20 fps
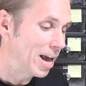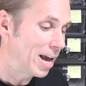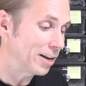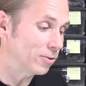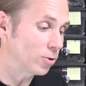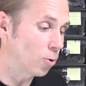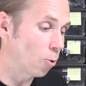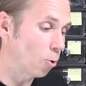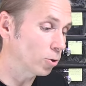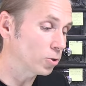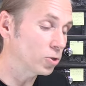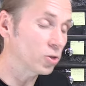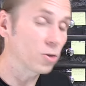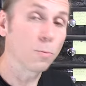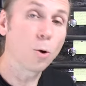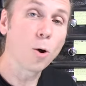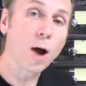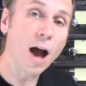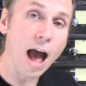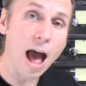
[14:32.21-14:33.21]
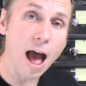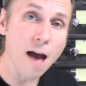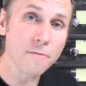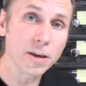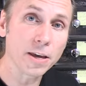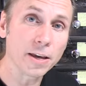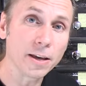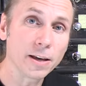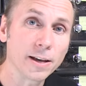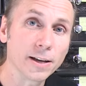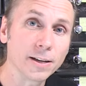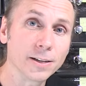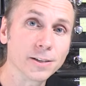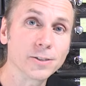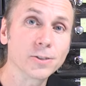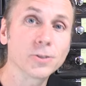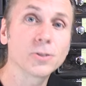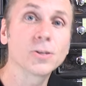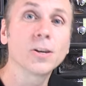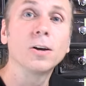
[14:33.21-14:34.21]
And of course, the Mojave
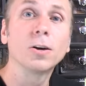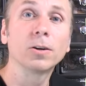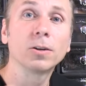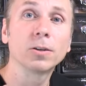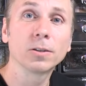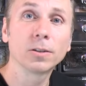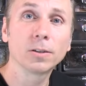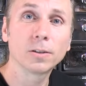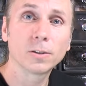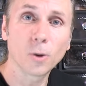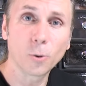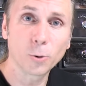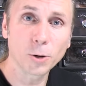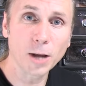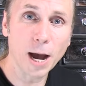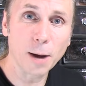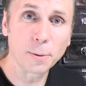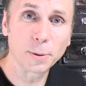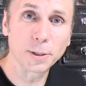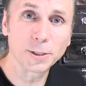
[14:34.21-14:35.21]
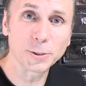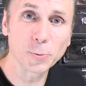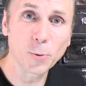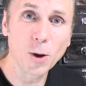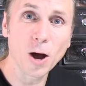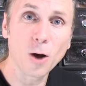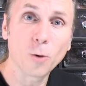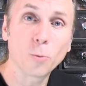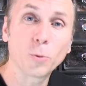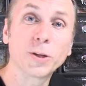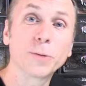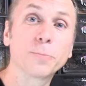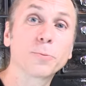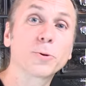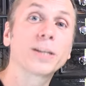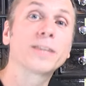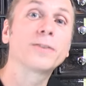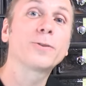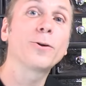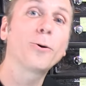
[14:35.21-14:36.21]
is codominant as well. When you
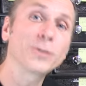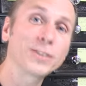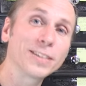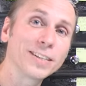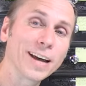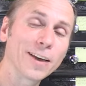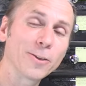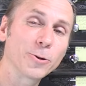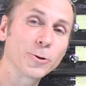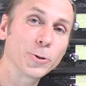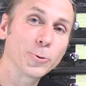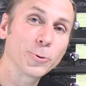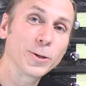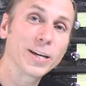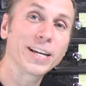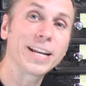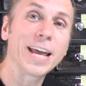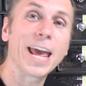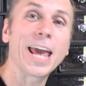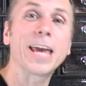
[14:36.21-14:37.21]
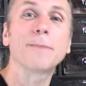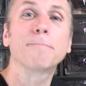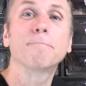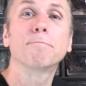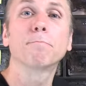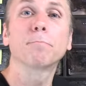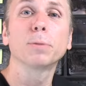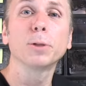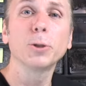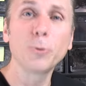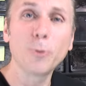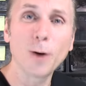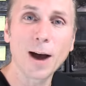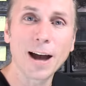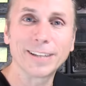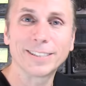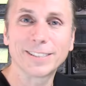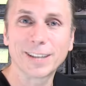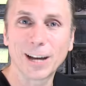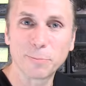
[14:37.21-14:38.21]
breed those together, you get a blue
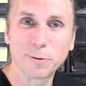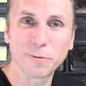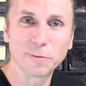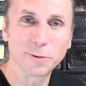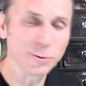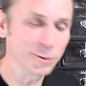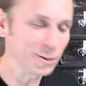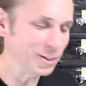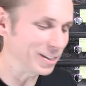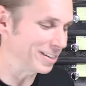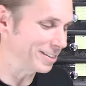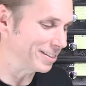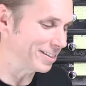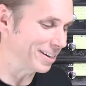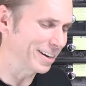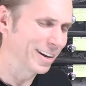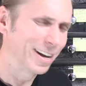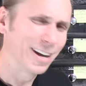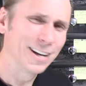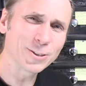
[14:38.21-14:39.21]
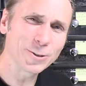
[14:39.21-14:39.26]
eye type of leucistic.